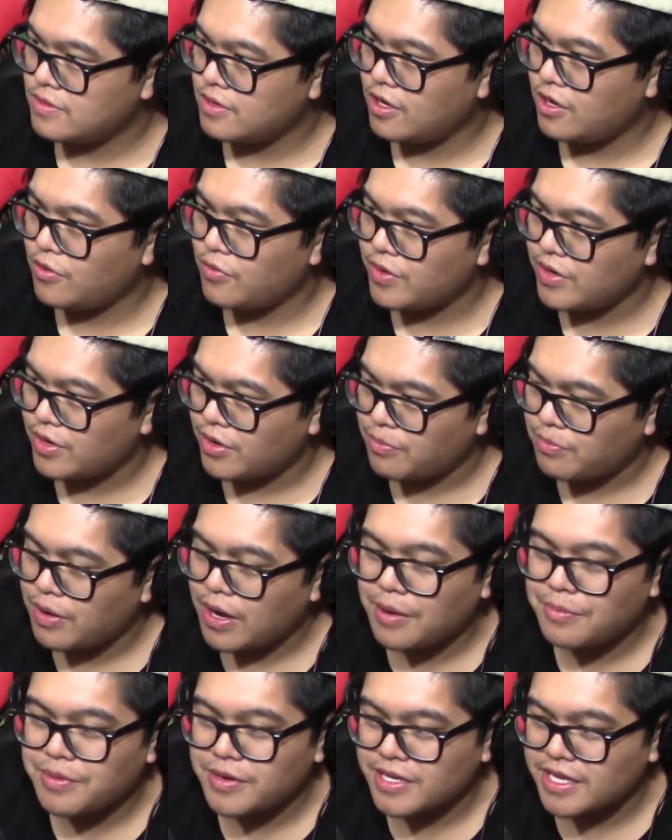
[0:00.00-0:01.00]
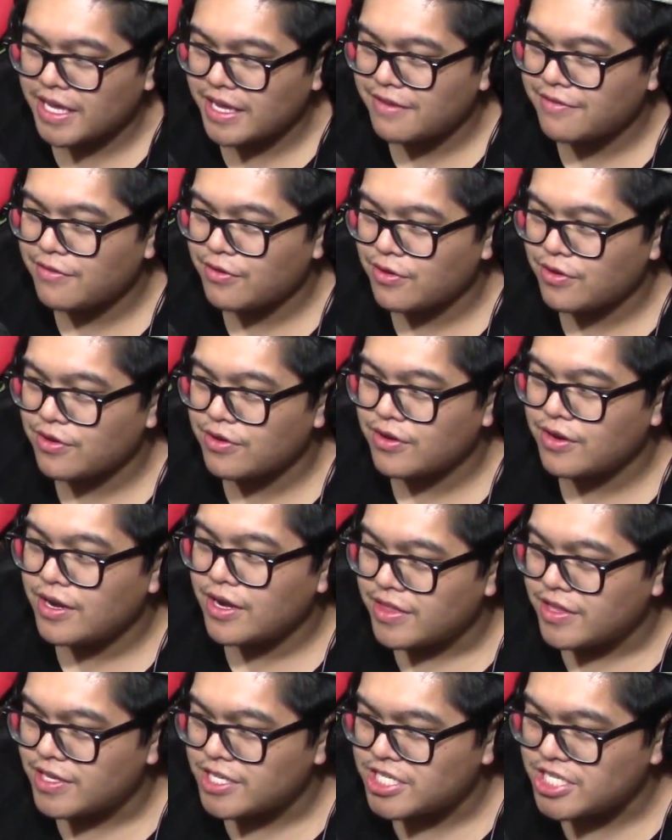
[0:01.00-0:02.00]
Oh, when her papa gave her
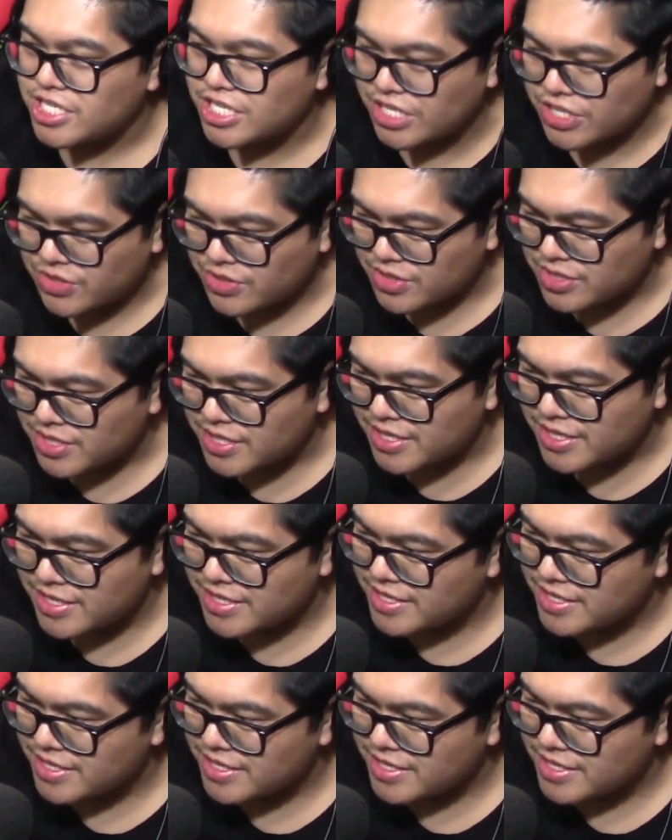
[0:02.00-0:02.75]
the shield.